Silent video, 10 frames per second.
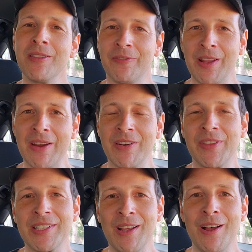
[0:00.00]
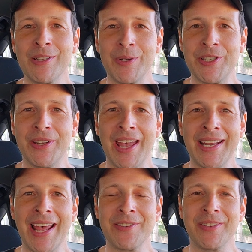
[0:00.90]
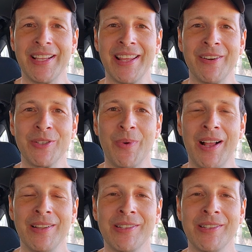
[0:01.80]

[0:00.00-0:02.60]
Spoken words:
the flavor of the sauce, what you get naturally there as well.